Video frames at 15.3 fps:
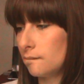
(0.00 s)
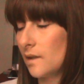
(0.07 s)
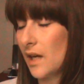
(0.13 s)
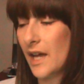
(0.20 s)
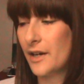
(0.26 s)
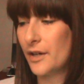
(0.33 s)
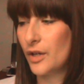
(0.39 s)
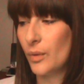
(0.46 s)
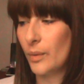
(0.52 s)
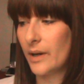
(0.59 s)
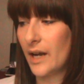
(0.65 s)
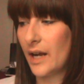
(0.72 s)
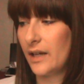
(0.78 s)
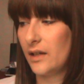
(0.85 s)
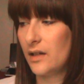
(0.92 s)
I don't know
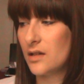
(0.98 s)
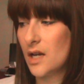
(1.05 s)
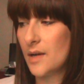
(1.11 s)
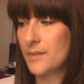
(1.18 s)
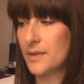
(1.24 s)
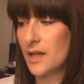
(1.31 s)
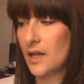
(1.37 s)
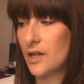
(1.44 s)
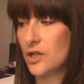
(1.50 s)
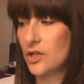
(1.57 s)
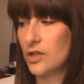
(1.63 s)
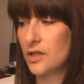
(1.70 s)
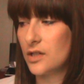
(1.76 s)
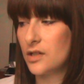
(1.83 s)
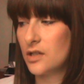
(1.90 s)
what 80 times
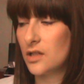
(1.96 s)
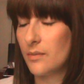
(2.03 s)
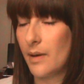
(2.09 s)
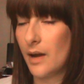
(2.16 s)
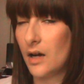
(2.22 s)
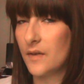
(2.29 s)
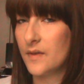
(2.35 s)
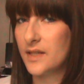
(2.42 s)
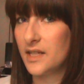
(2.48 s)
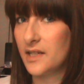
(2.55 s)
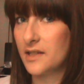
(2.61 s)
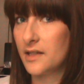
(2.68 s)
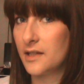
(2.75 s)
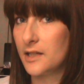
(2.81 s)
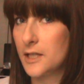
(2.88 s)
100 to the power of
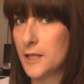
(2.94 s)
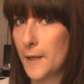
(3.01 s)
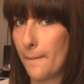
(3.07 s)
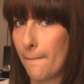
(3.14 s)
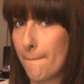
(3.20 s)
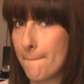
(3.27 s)
6 is.